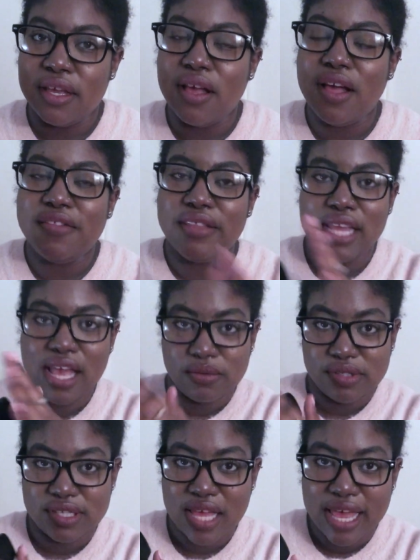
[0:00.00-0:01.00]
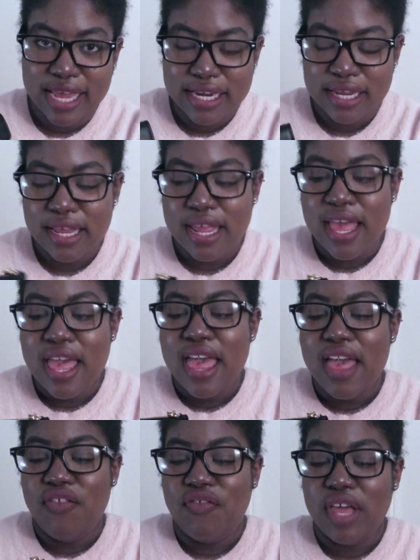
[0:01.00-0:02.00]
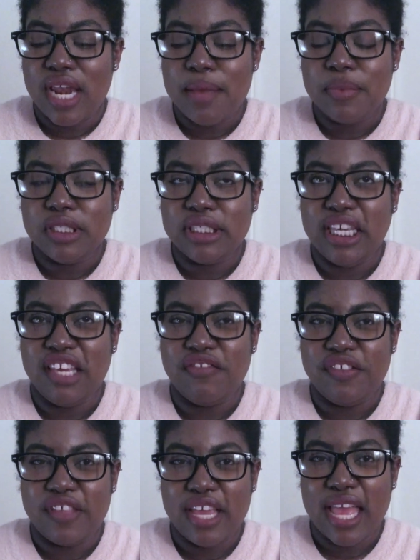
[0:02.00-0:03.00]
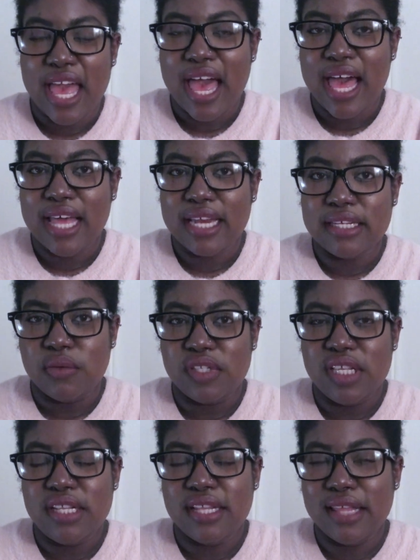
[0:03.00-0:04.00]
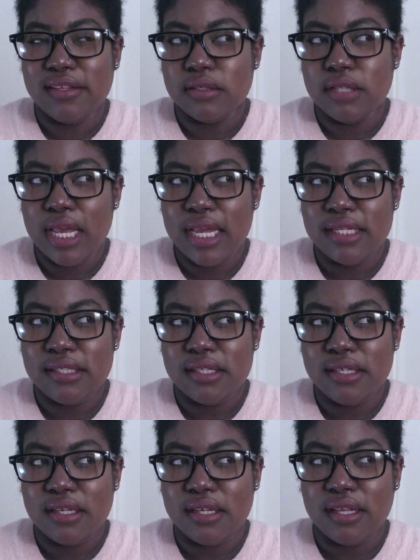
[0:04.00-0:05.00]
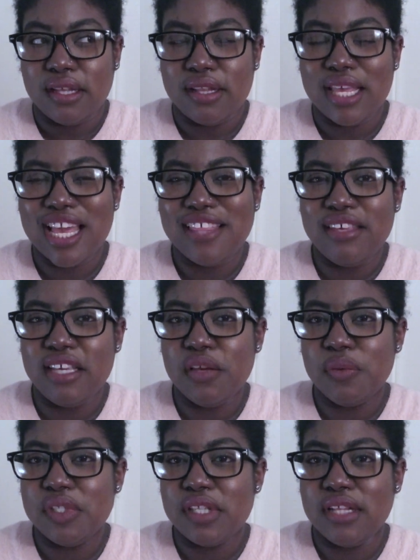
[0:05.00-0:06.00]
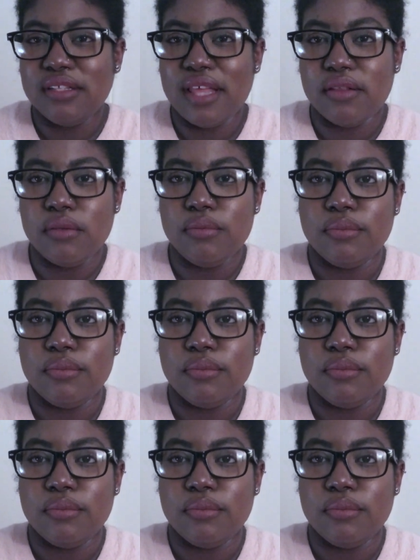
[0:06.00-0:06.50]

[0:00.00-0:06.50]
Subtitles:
on the outside, and then I believe they had, was it leather lined? Like I think it was a leather